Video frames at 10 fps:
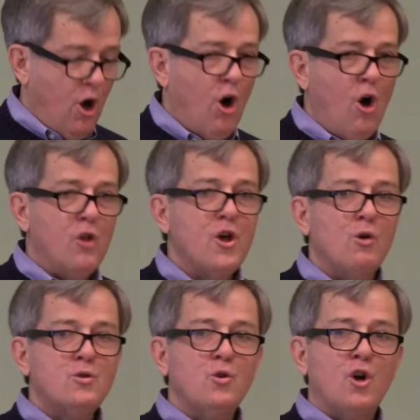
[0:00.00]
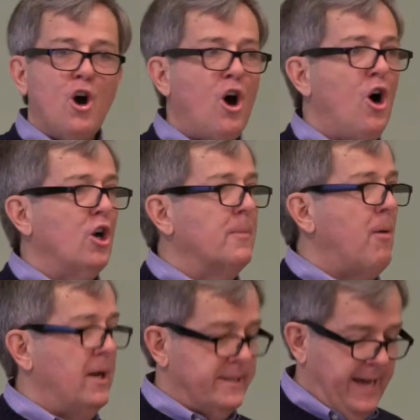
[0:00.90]
All those who call
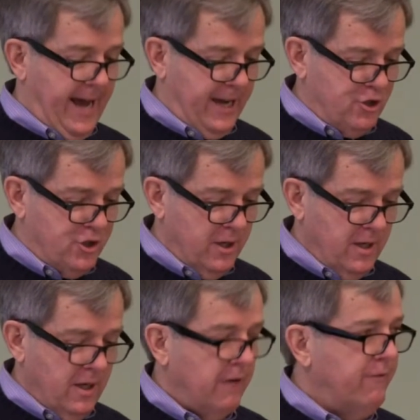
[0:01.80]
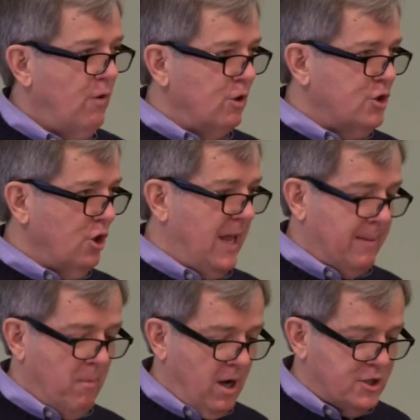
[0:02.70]
upon Tash, a
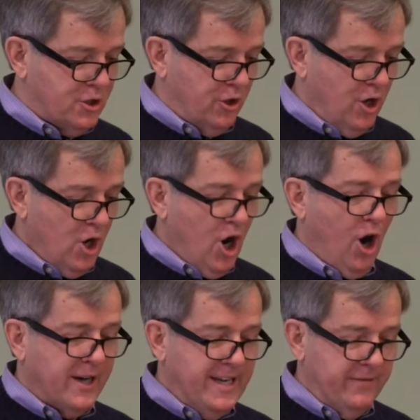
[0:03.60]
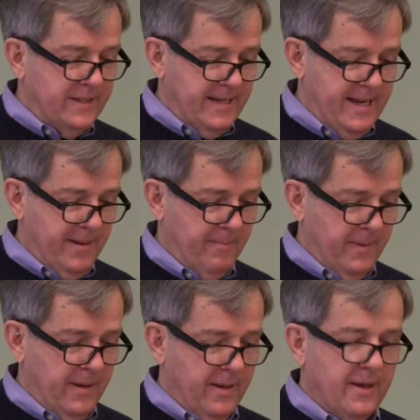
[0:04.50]
vulture-like monster, are given to him.
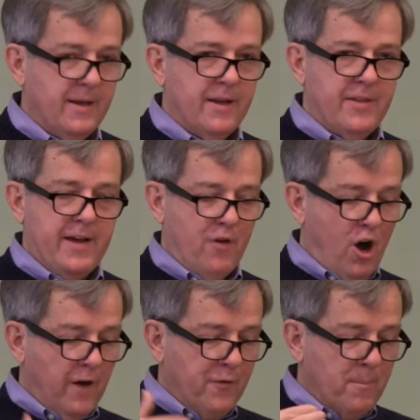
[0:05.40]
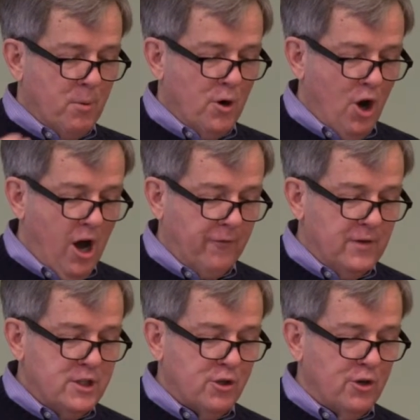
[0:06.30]
They have offered burnt
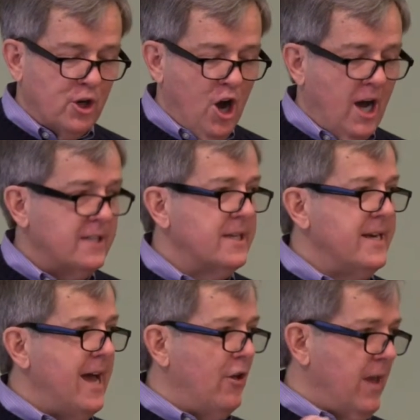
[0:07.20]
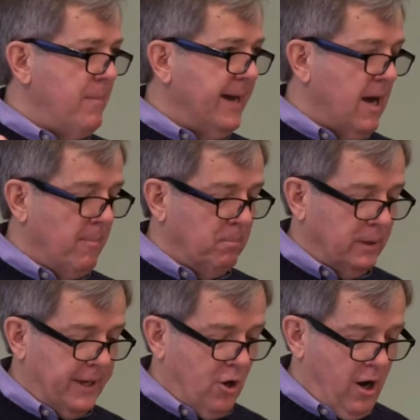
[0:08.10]
offerings to their gods, now they become
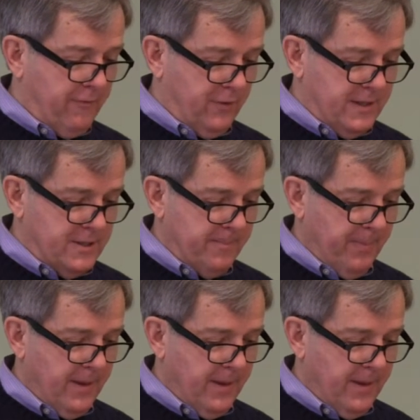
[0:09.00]
blood offerings.